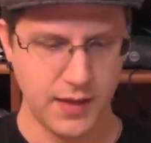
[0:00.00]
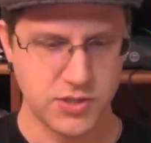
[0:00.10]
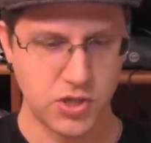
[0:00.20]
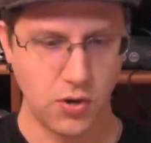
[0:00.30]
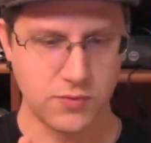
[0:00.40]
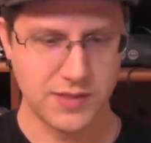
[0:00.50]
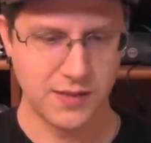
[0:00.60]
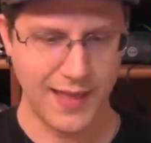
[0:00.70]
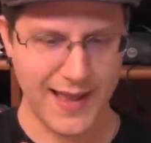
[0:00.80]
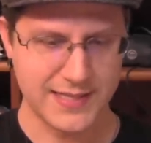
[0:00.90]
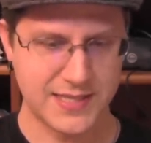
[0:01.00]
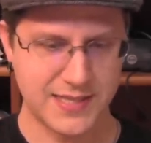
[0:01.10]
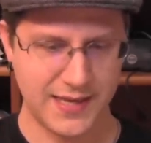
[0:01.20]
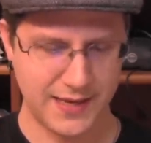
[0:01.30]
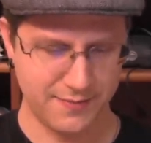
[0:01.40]
So the last
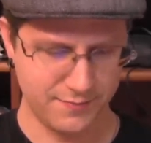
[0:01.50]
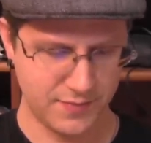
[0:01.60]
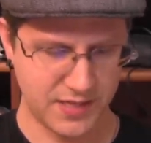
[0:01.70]
thing,